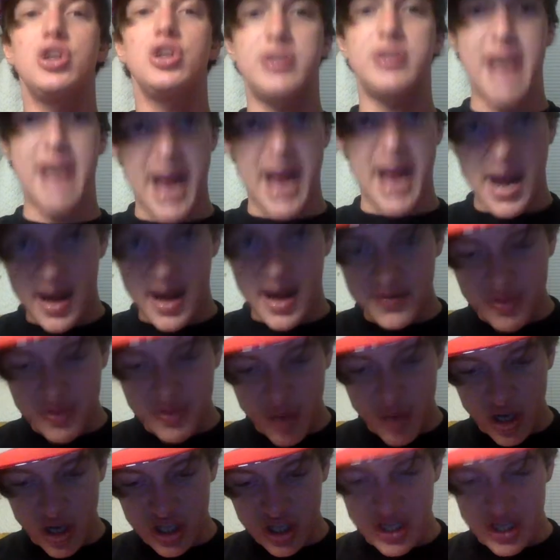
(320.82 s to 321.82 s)
You have to
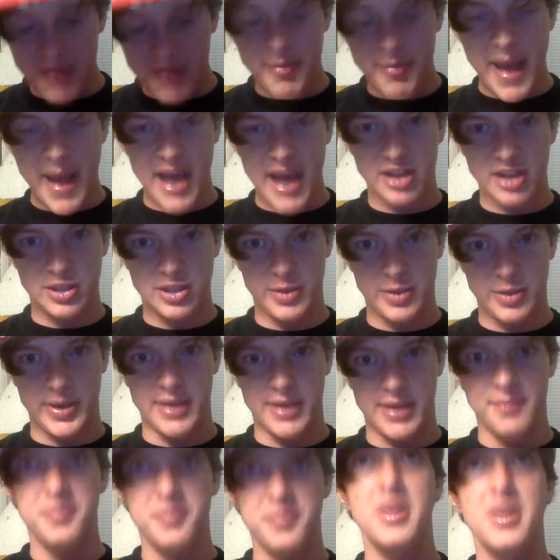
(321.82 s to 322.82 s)
bring yourself back to it.
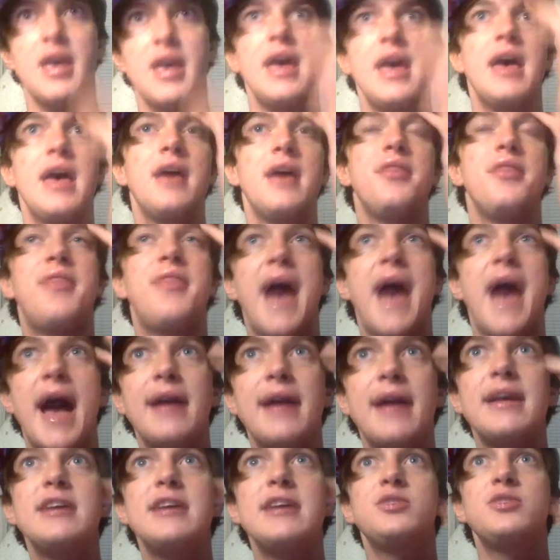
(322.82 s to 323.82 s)

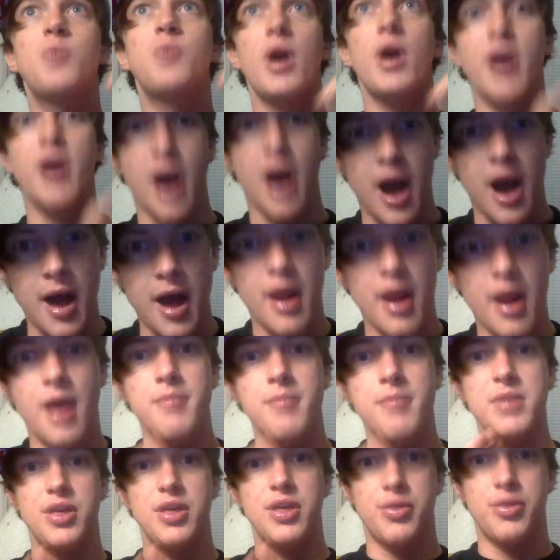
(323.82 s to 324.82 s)
That is what got
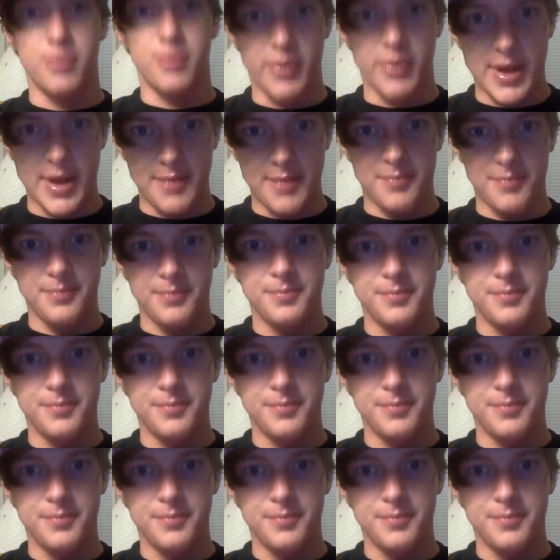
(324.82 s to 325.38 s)
me through it.